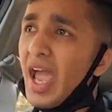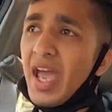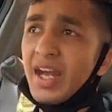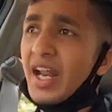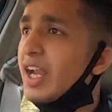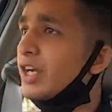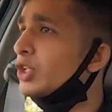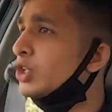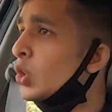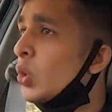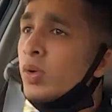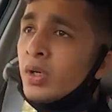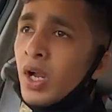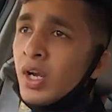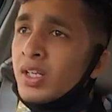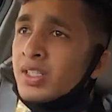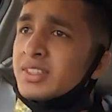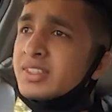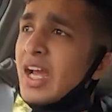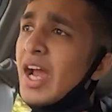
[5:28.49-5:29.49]
and I don't
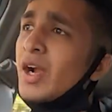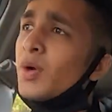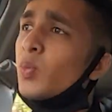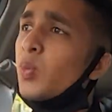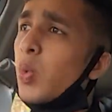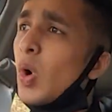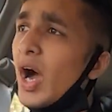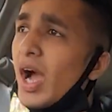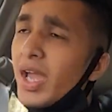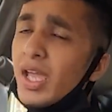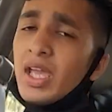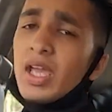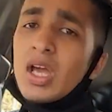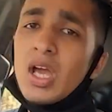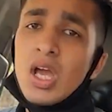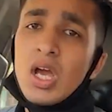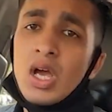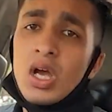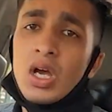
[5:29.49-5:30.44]
understand why